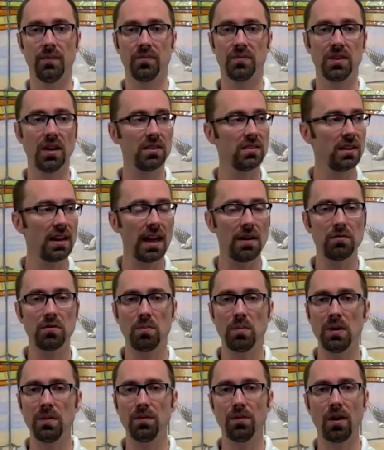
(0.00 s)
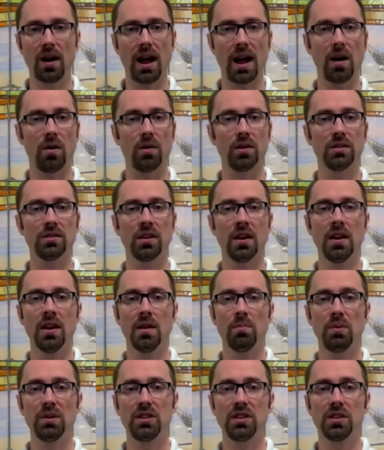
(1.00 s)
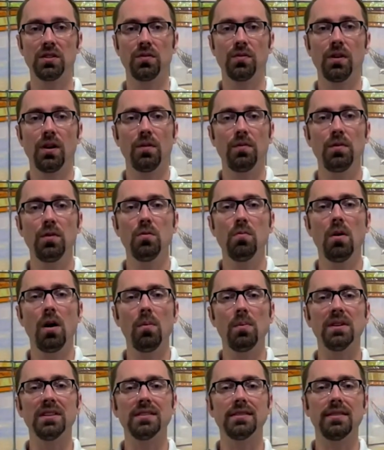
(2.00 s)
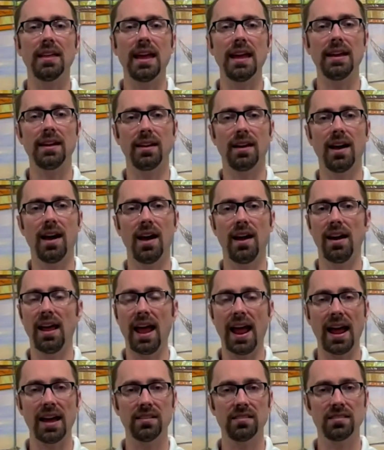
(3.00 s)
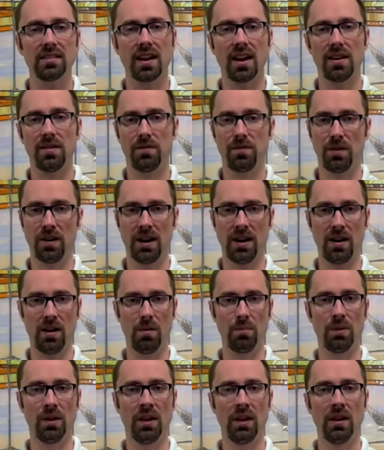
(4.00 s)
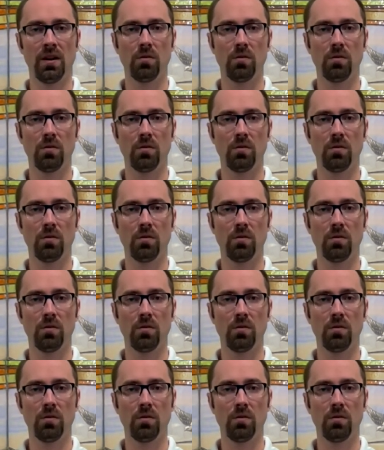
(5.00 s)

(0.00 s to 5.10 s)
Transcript: Doesn't have to be for hours, but just for a few moments. Thank God. Ask God for help.